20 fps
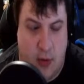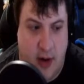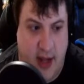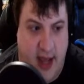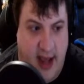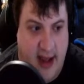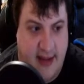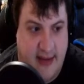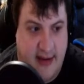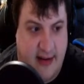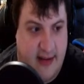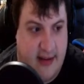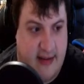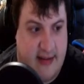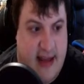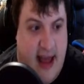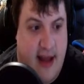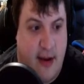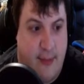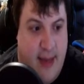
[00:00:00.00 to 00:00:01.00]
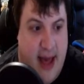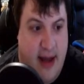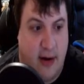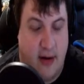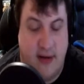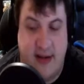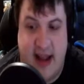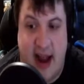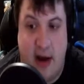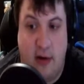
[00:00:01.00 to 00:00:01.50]
kids in a societal manner
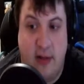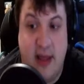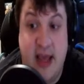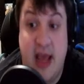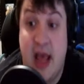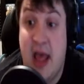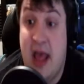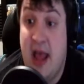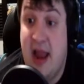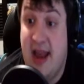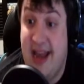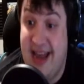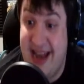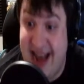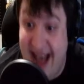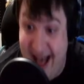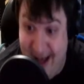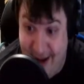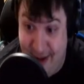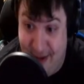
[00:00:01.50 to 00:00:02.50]
entirely. No!